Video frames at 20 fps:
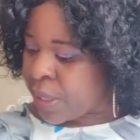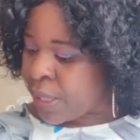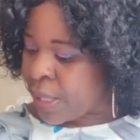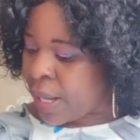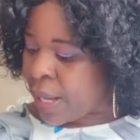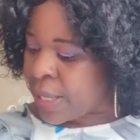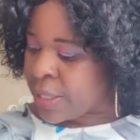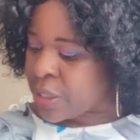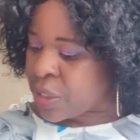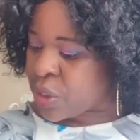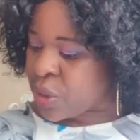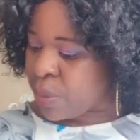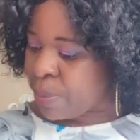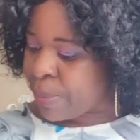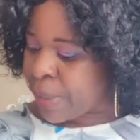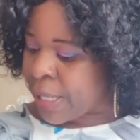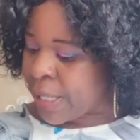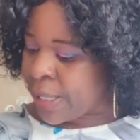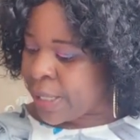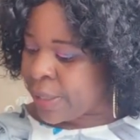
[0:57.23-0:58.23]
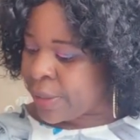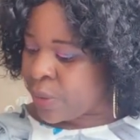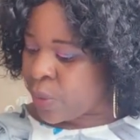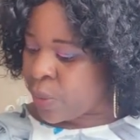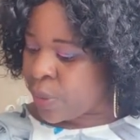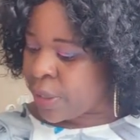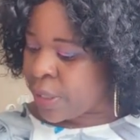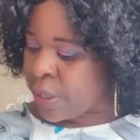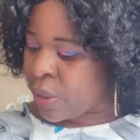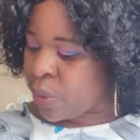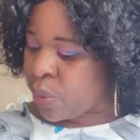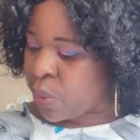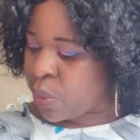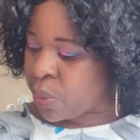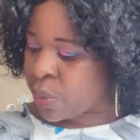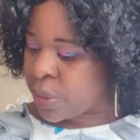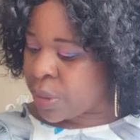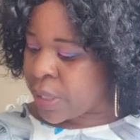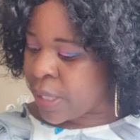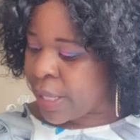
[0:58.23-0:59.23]
Cast your burden on the
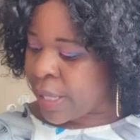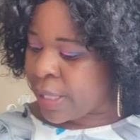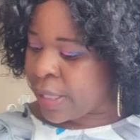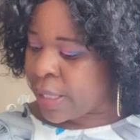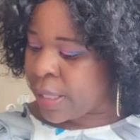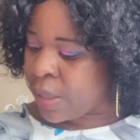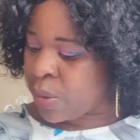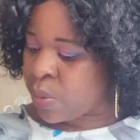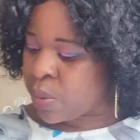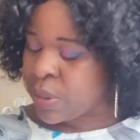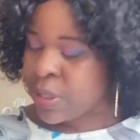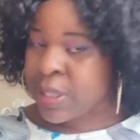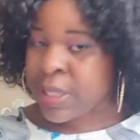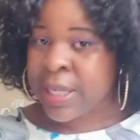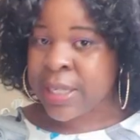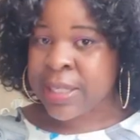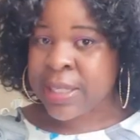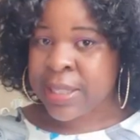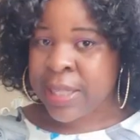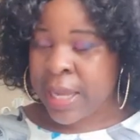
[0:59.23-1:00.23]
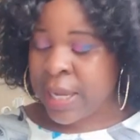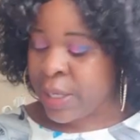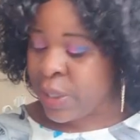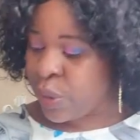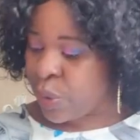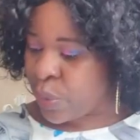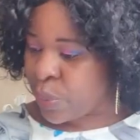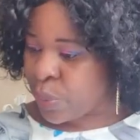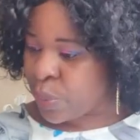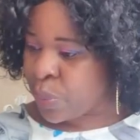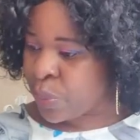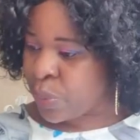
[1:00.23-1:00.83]
Lord, and he will sustain you.